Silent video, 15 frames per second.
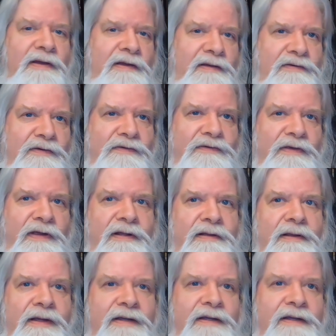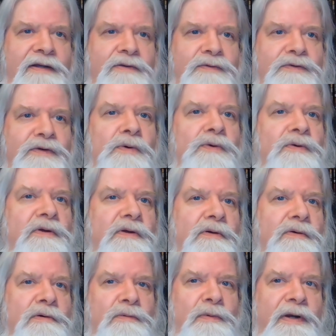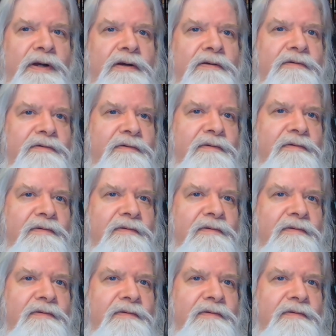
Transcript: to say, like, you know, don't go around